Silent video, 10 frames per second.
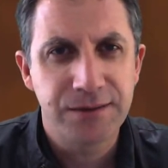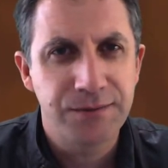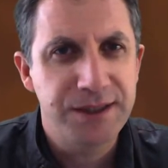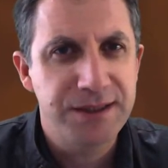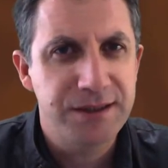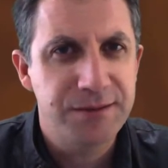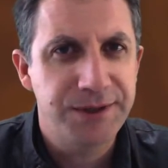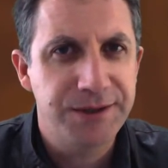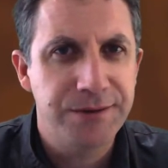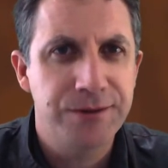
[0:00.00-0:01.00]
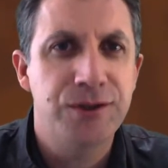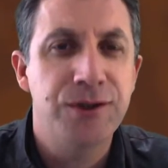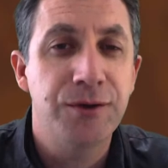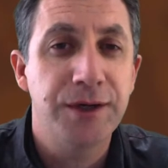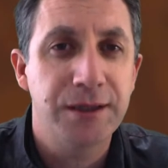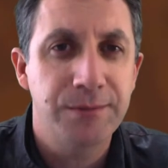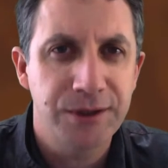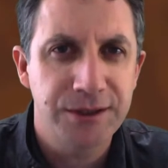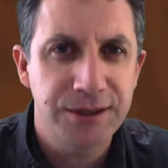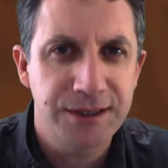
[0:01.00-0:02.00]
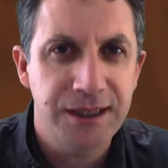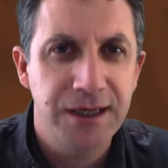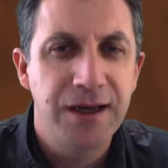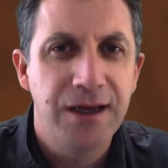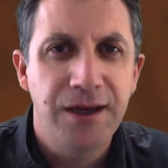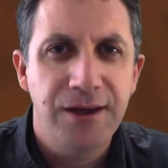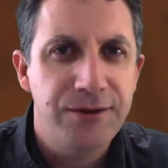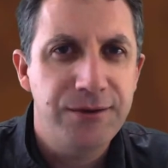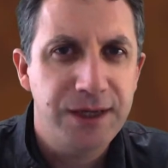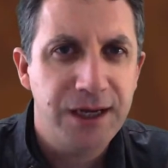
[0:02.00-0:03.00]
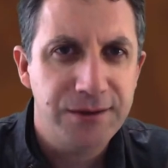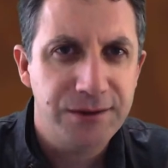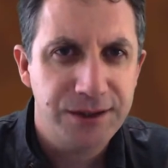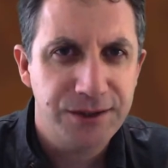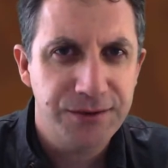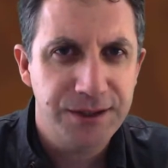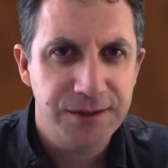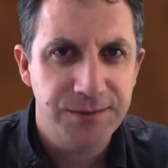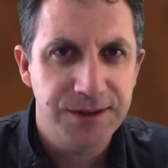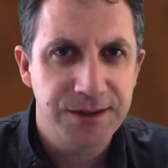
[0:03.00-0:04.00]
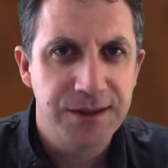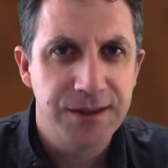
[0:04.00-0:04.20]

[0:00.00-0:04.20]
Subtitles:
The reason is because during an emergency, you cannot trust your judgment.